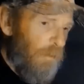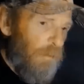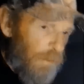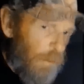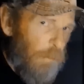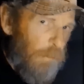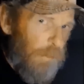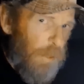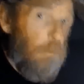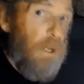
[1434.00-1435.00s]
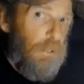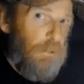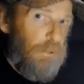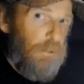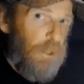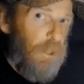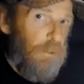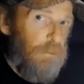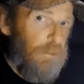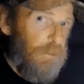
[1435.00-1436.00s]
the amount of
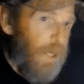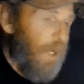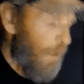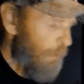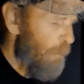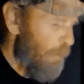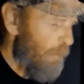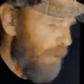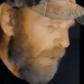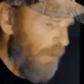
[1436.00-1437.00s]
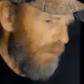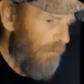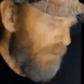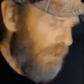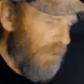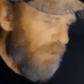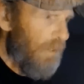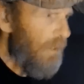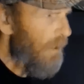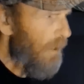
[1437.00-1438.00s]
charge time to charge everything.
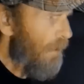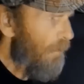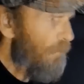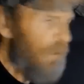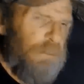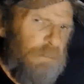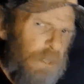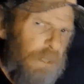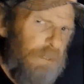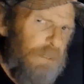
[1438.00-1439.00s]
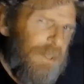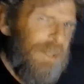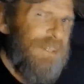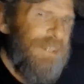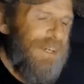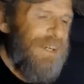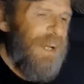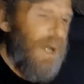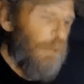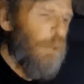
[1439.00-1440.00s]
I don't know if that's right.
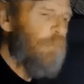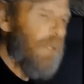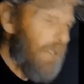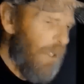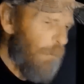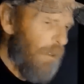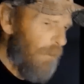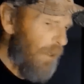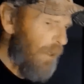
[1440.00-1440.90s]
I don't know if that came out right.